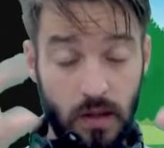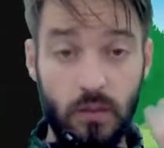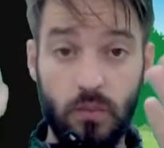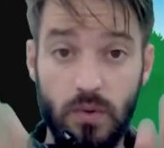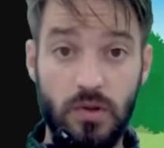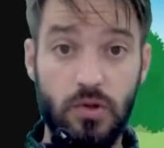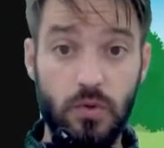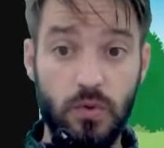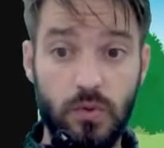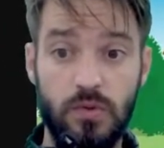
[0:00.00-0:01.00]
with
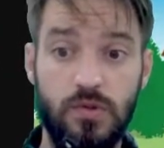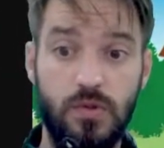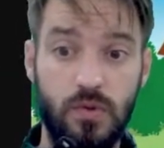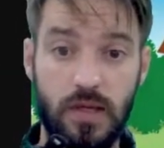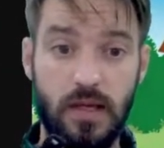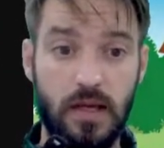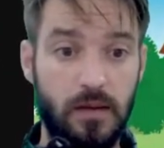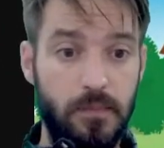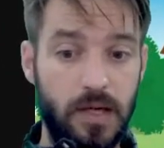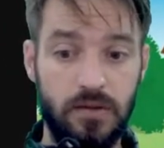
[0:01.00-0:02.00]
you talking
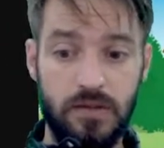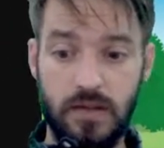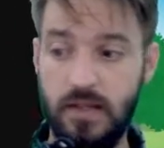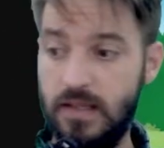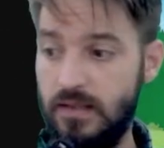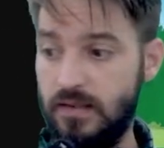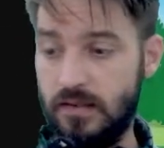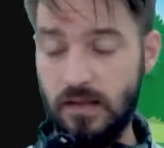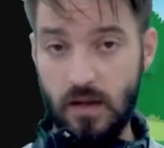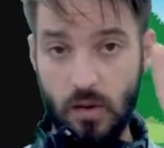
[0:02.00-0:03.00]
about these
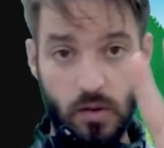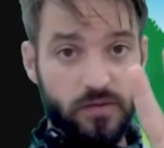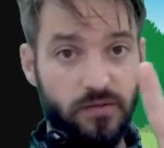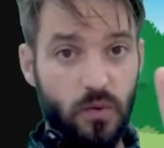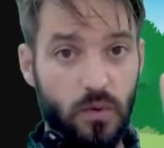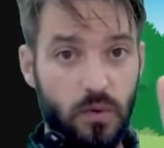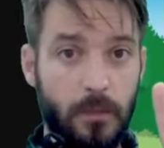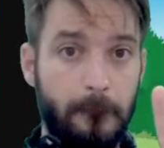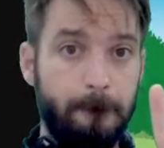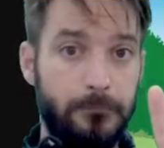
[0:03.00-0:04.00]
four
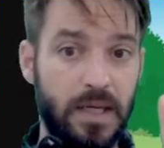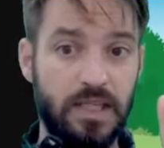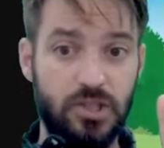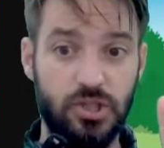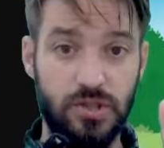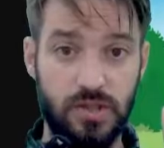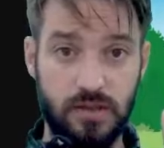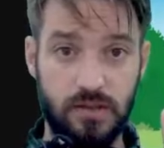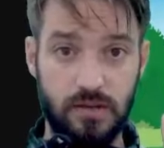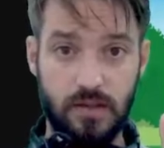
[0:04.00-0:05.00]
pictures.